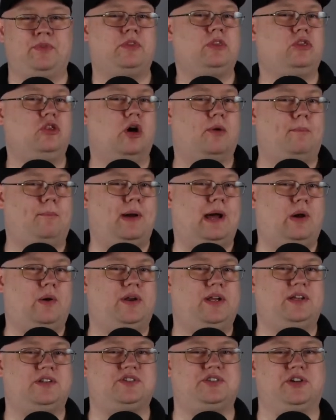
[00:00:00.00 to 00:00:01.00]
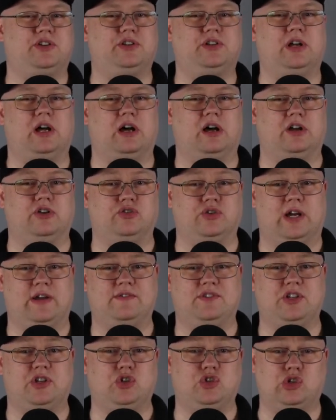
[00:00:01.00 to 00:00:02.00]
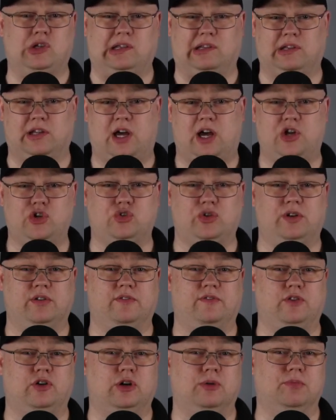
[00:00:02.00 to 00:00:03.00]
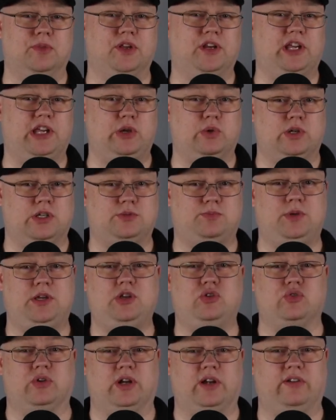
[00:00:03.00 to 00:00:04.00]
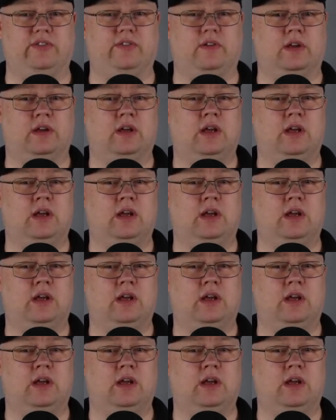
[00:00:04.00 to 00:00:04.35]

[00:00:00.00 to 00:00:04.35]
Non-powered external hard drives are usually larger in form than a USB drive,